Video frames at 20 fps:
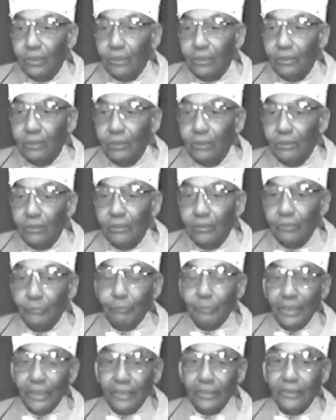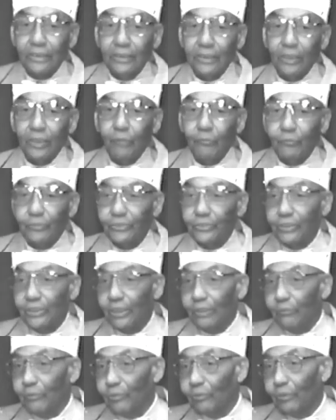you still ain't got no
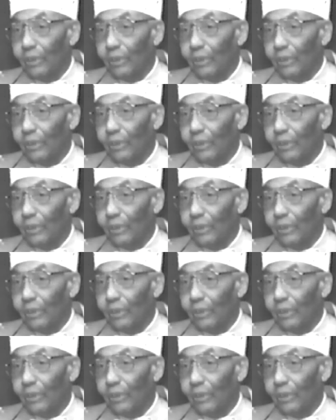unity.